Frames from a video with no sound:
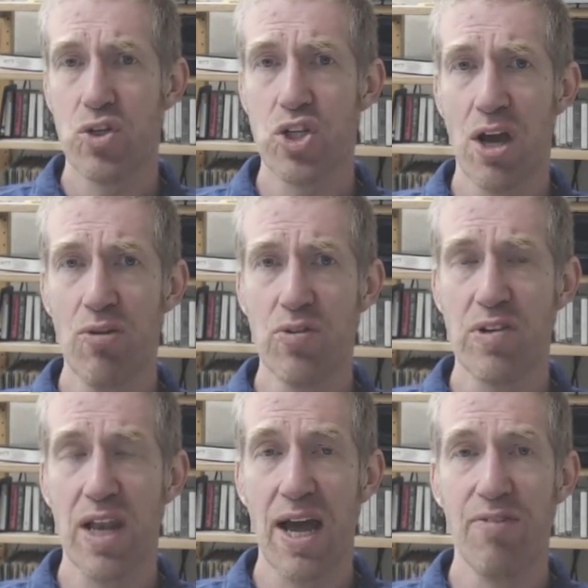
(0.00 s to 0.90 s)

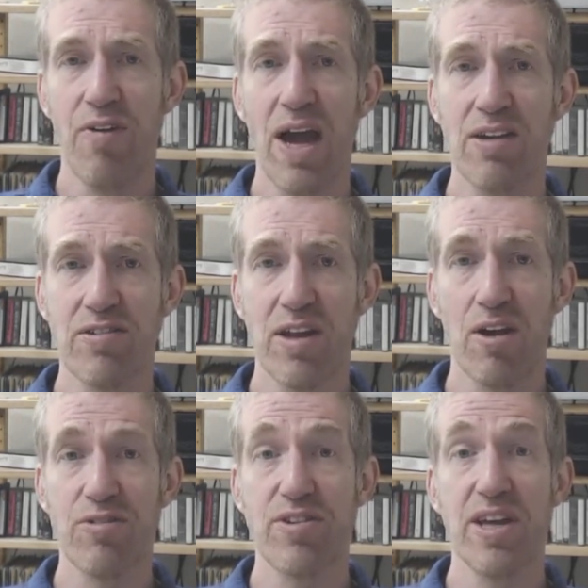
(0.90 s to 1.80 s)
Joe's life has
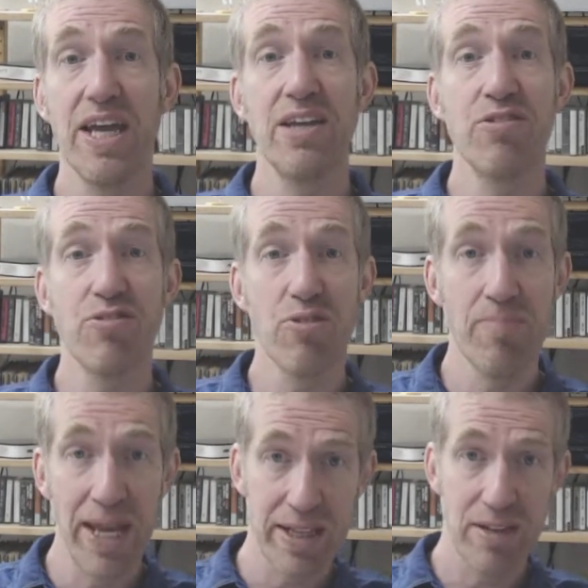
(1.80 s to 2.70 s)
lost
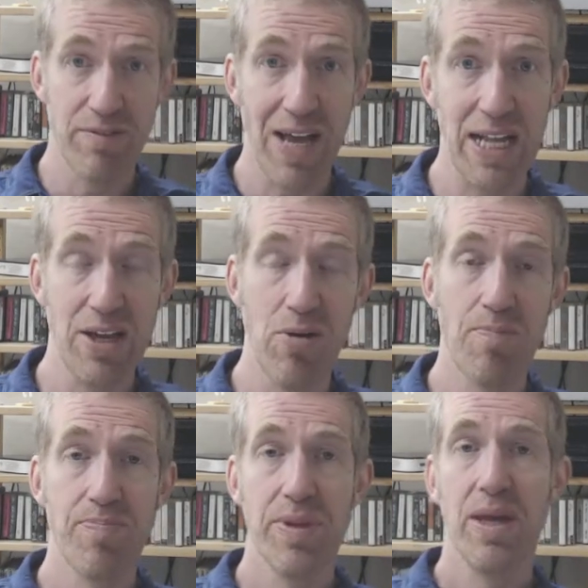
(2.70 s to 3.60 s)
instrumental value.
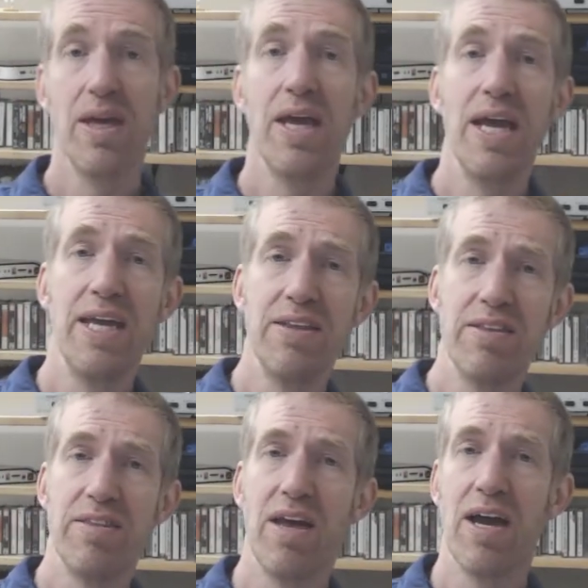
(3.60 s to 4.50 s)

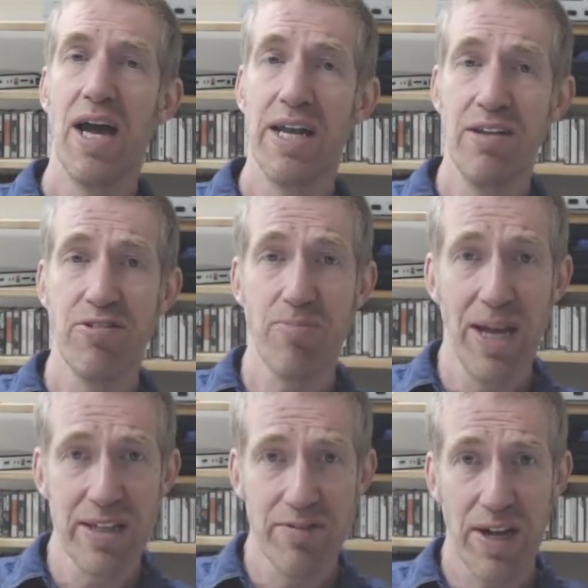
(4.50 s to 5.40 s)
An
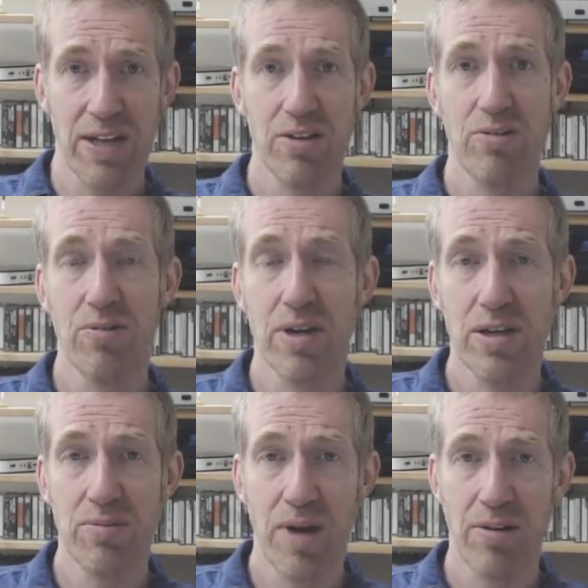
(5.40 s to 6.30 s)
instrumental value,
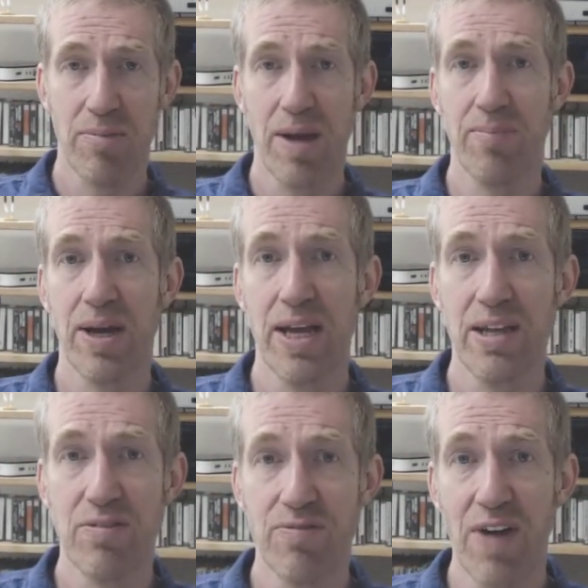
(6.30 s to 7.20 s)
you might remember,
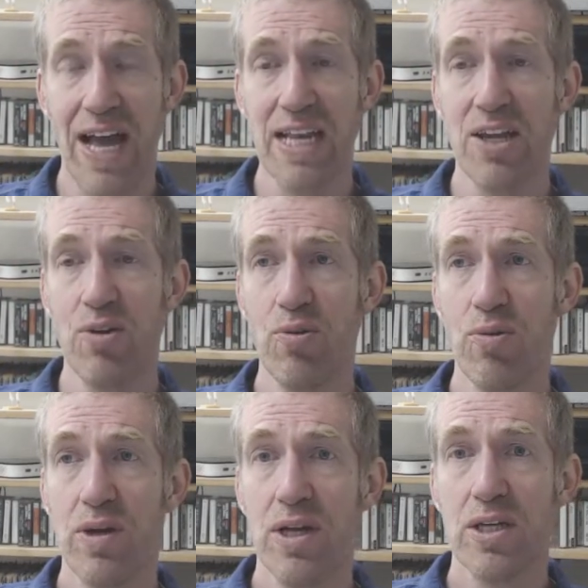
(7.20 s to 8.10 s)
is
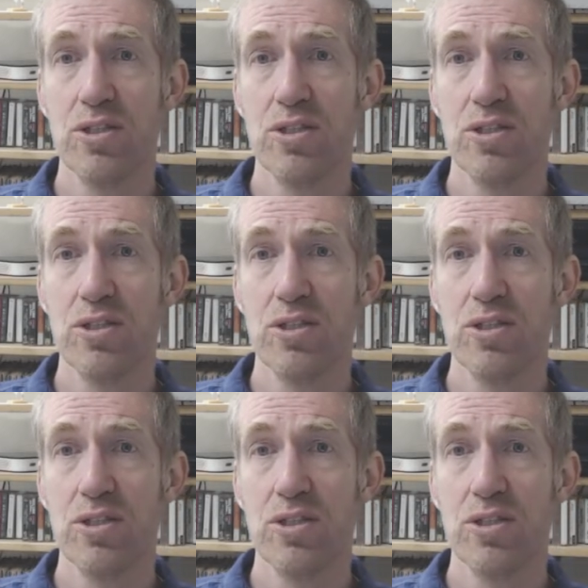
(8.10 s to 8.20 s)
valuable.